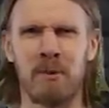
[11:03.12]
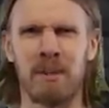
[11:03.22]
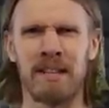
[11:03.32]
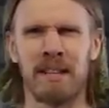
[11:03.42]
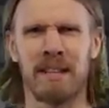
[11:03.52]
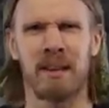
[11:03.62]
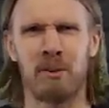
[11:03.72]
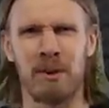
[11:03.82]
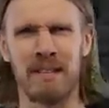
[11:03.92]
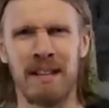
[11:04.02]
We did it.
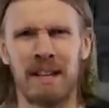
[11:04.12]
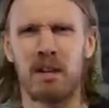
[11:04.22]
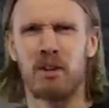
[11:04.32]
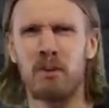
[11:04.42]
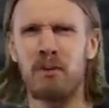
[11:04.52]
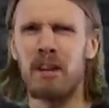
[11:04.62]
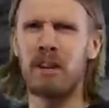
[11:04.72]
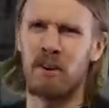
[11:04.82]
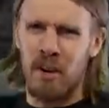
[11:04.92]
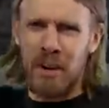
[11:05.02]
We did it. New
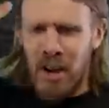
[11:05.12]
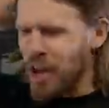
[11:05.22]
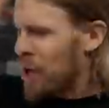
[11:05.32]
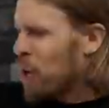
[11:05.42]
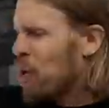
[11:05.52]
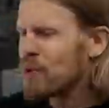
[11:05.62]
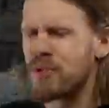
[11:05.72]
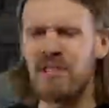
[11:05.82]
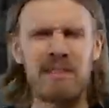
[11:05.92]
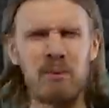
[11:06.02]
year. Got a whole
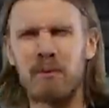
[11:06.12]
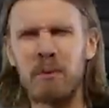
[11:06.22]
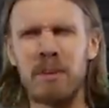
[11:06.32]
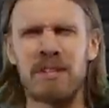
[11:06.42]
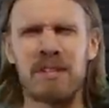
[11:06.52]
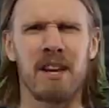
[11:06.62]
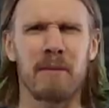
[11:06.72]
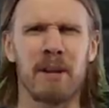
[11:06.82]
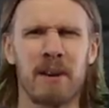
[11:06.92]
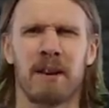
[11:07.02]
slew of releases
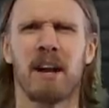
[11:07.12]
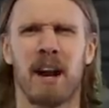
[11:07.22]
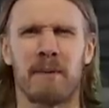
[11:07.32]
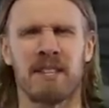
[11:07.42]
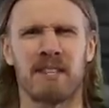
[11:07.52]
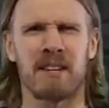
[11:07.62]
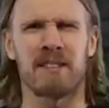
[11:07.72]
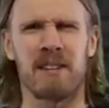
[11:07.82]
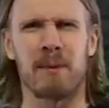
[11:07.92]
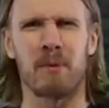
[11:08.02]
coming out. I'm excited
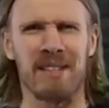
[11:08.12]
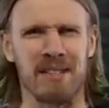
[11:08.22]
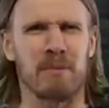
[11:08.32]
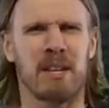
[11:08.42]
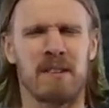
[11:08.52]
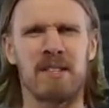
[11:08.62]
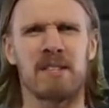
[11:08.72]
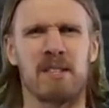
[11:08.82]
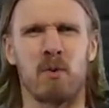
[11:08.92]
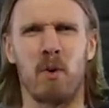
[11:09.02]
to celebrate them.
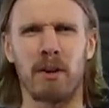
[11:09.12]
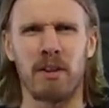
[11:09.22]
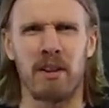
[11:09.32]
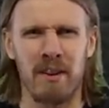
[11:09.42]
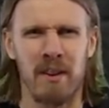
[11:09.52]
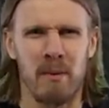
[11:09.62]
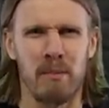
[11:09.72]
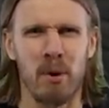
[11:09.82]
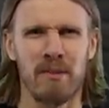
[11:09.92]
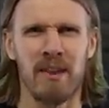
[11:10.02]
This is the one year,
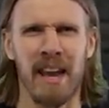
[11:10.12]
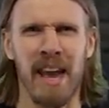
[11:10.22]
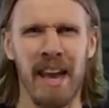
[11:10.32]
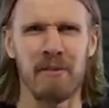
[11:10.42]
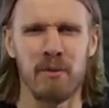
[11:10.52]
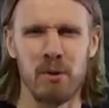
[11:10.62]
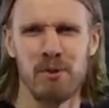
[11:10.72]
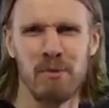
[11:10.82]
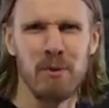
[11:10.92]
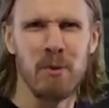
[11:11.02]
birthday,
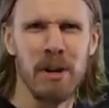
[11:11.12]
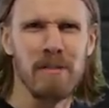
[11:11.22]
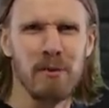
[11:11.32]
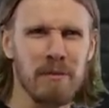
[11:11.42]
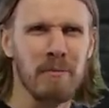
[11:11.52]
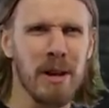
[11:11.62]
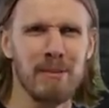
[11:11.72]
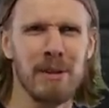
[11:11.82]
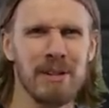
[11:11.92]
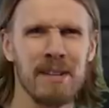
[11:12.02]
anniversary, whatever, of
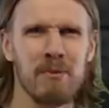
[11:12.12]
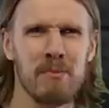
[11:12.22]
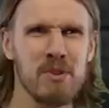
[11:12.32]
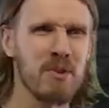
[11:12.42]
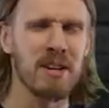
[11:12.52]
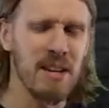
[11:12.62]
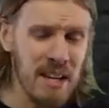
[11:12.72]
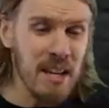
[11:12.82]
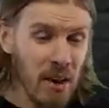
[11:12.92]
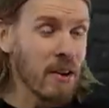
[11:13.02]
Metal Monthly. We've been doing it a
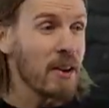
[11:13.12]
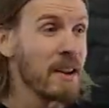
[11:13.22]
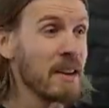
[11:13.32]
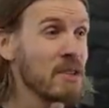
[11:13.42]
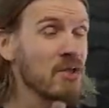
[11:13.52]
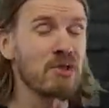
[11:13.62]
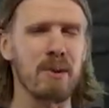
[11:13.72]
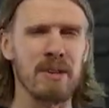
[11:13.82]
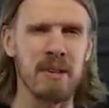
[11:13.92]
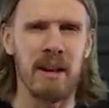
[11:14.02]
year.
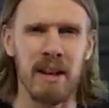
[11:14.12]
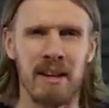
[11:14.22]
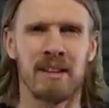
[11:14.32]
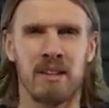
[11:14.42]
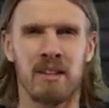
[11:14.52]
So exciting